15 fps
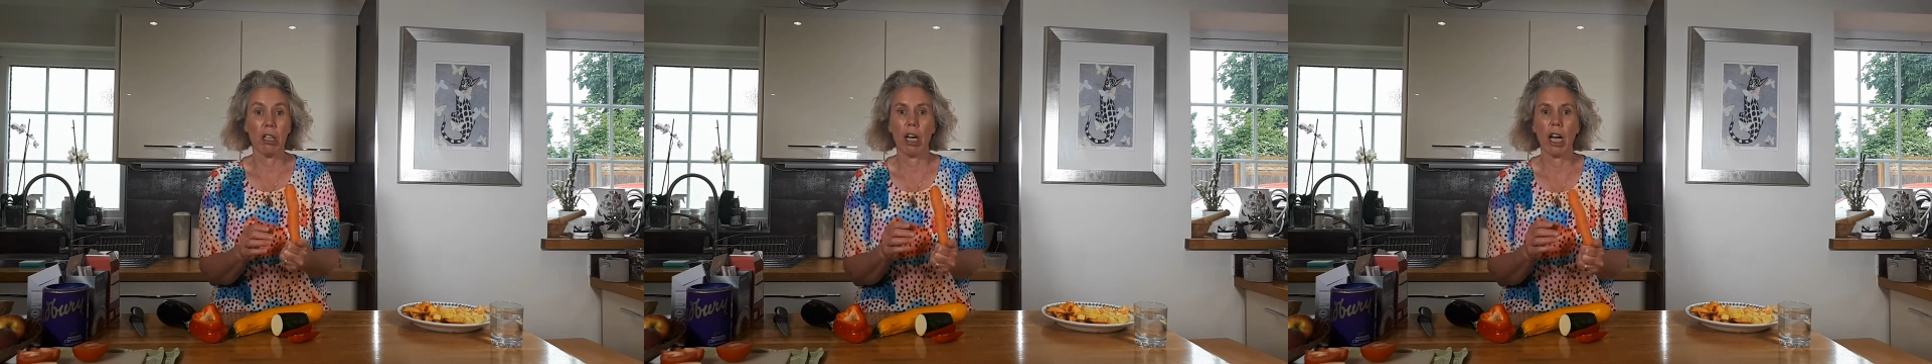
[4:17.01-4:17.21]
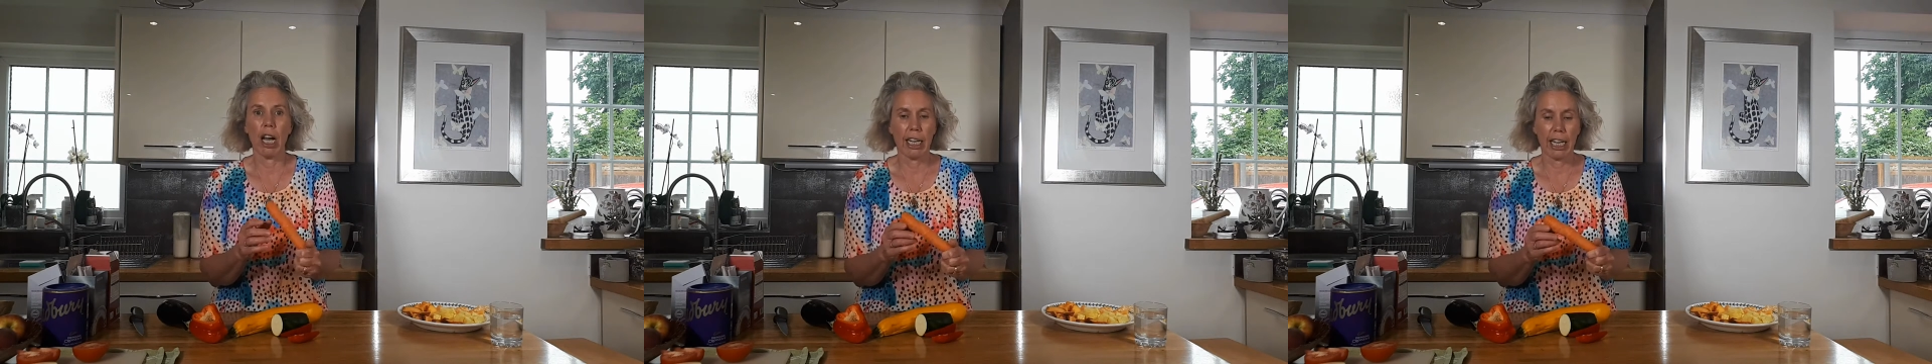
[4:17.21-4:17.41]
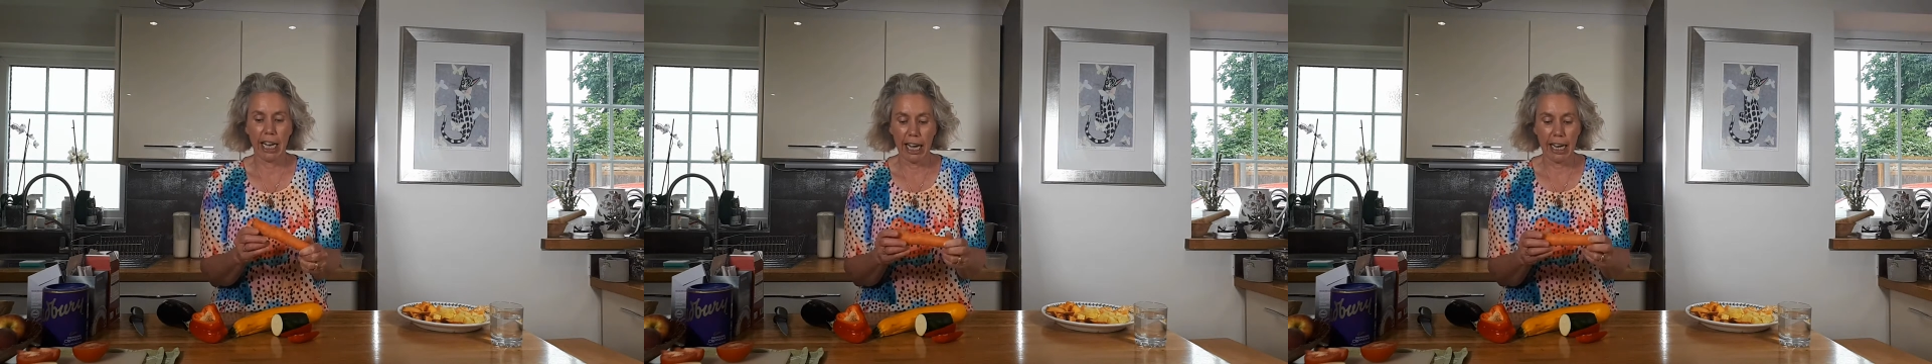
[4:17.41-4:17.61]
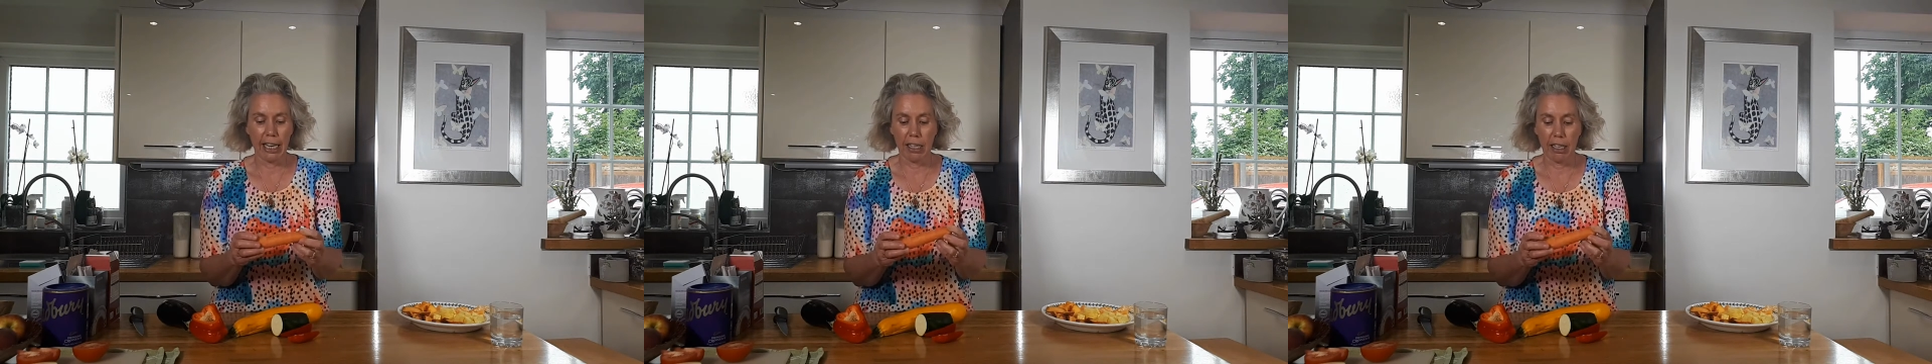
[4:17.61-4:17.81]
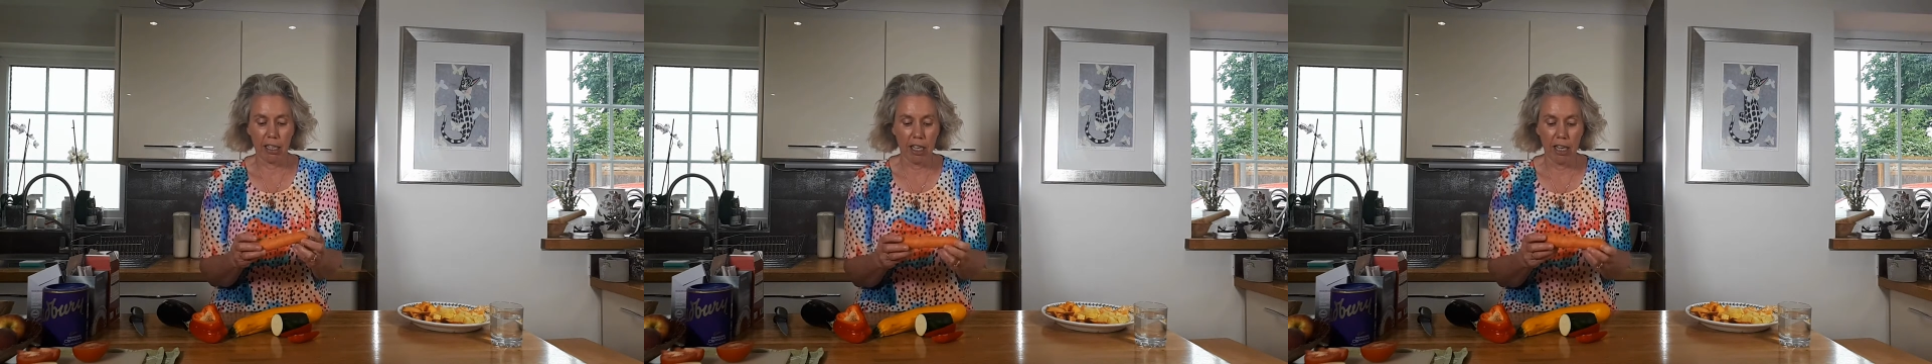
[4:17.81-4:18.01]
And
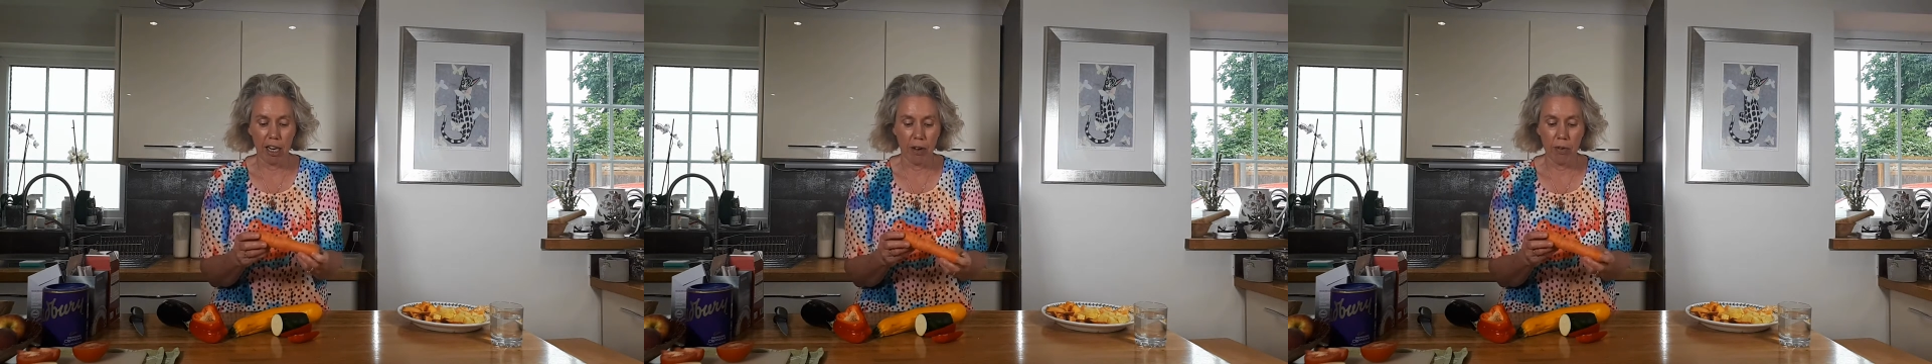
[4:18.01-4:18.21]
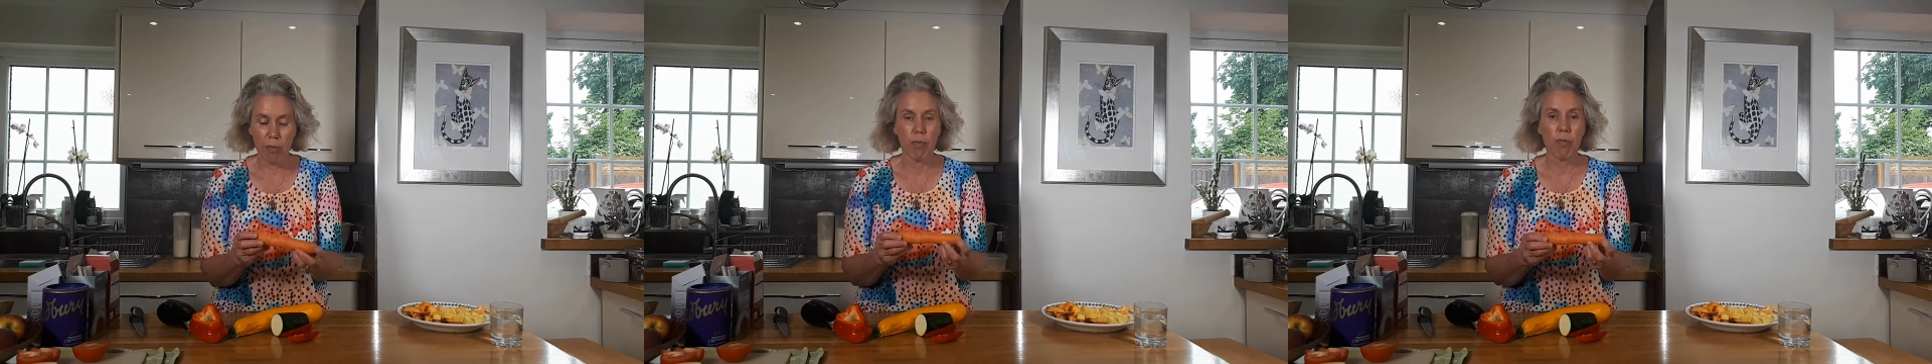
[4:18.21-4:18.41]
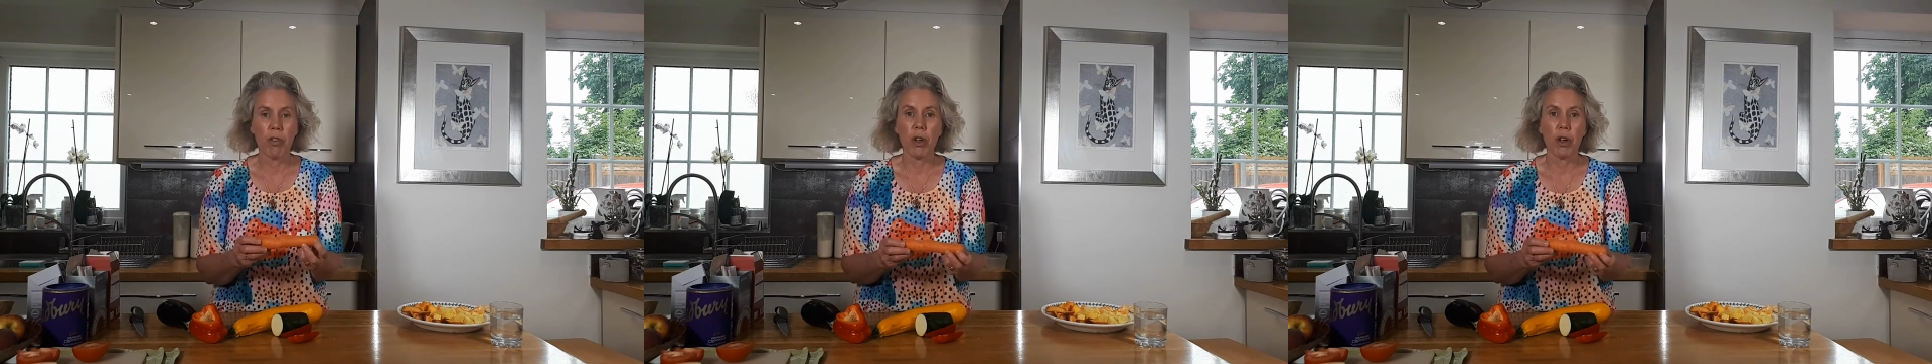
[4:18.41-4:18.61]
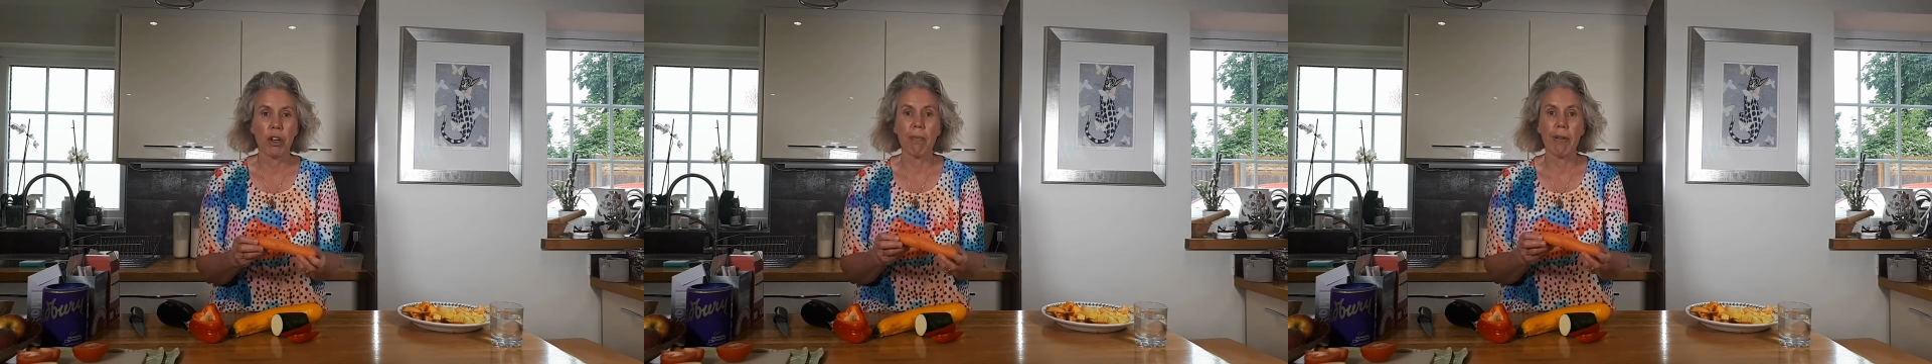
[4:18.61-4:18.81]
again, you know, you could